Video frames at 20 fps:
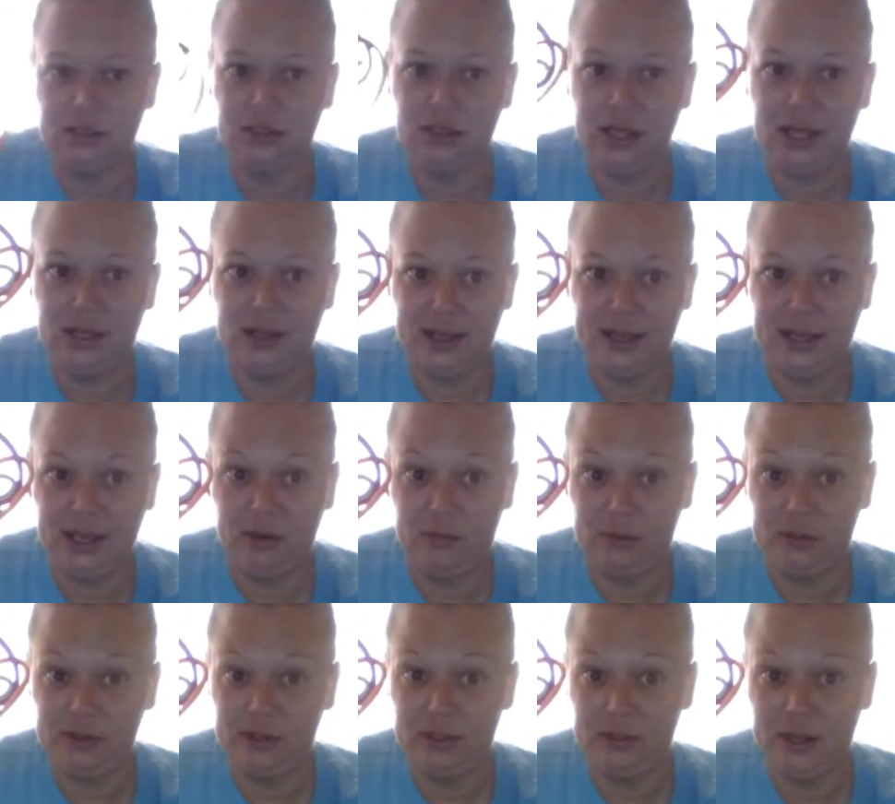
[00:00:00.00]
he
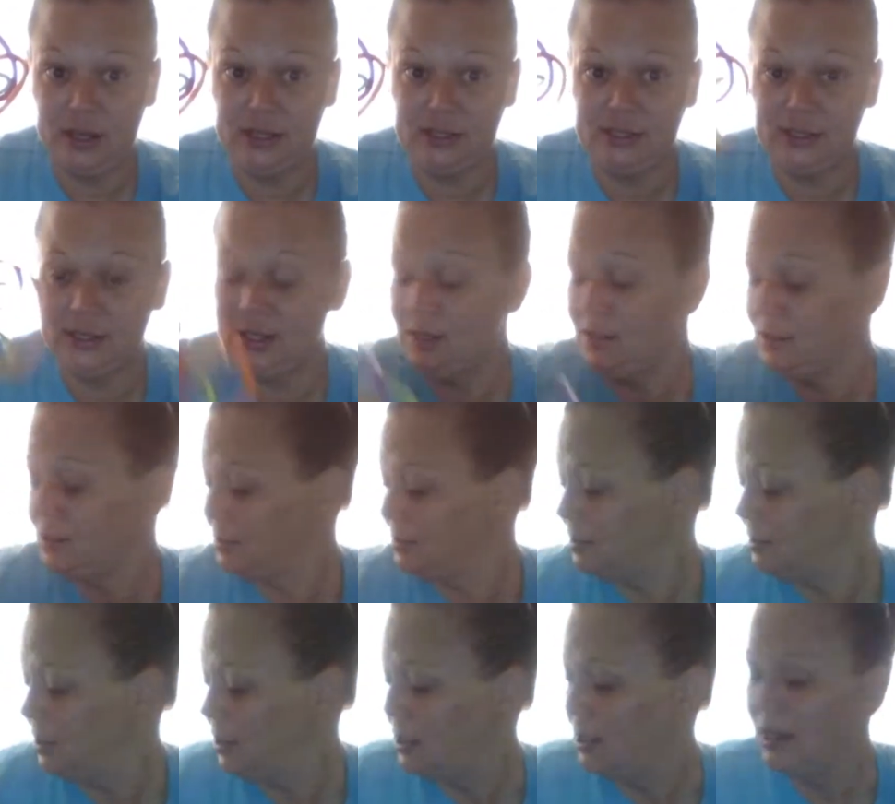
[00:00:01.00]
really likes this
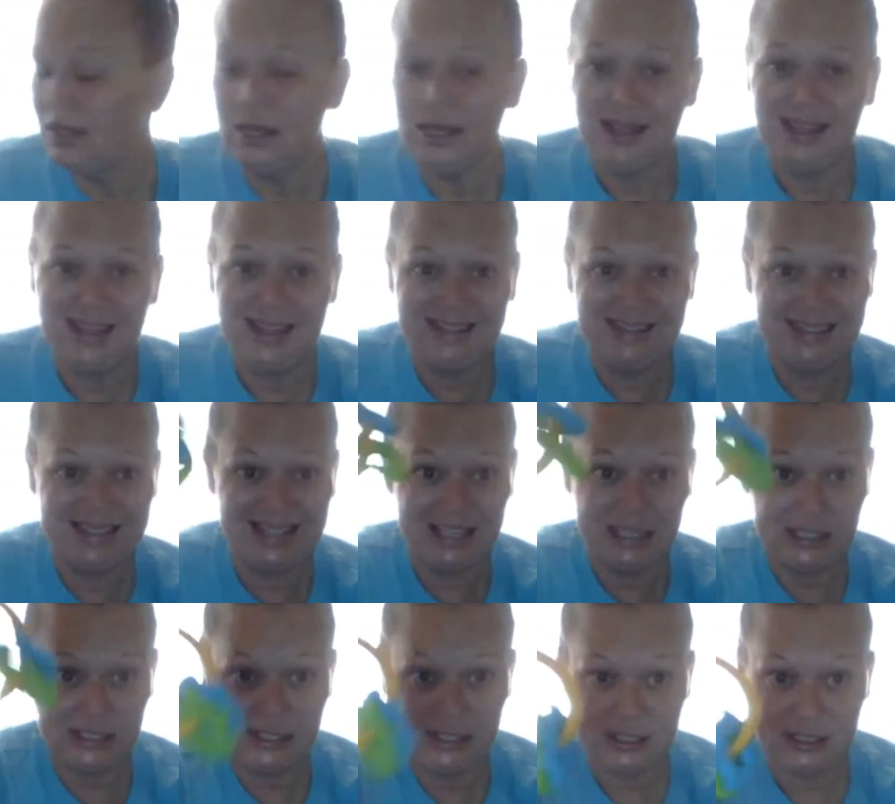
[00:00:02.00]
and
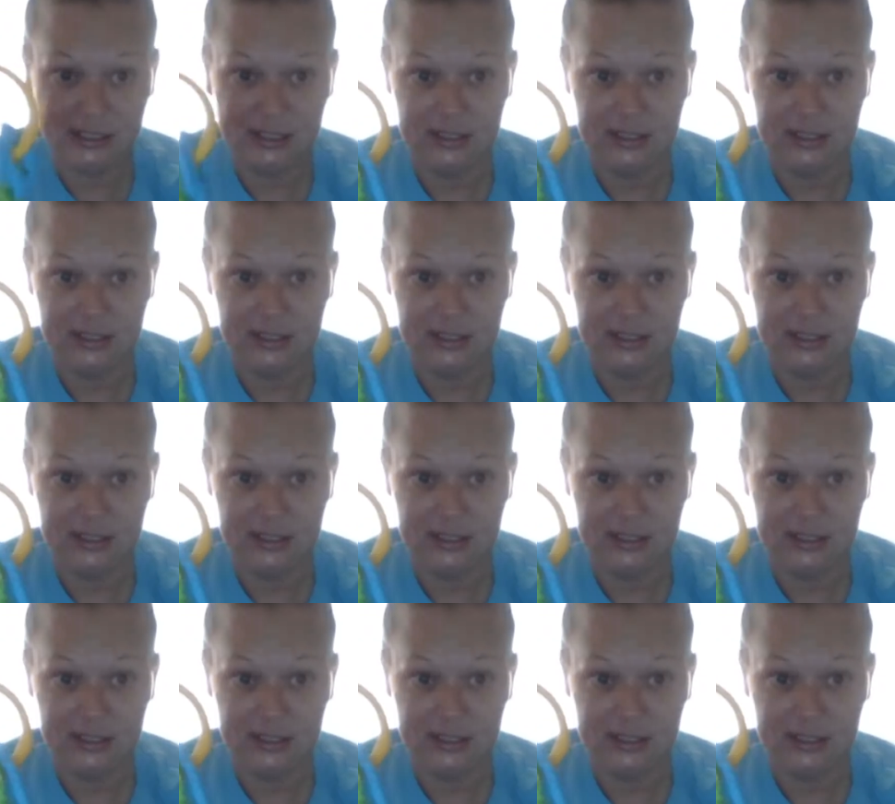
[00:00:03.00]
this.